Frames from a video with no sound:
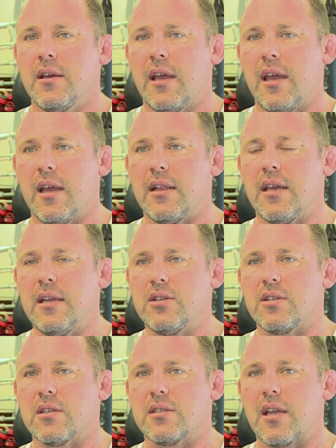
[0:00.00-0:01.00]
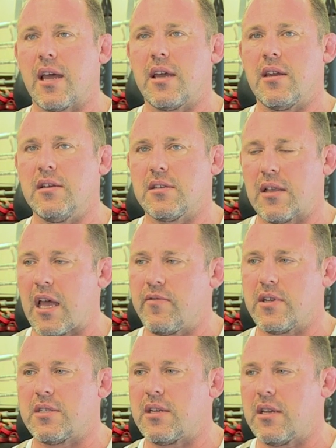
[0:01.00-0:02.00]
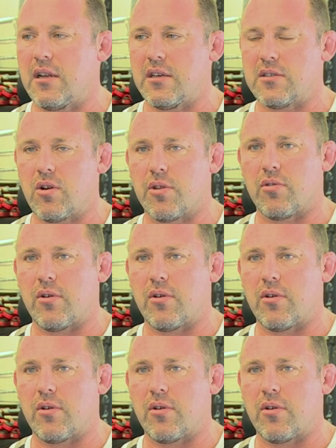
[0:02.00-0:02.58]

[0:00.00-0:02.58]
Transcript: And he's just saying, he's a Navy SEAL, he's gone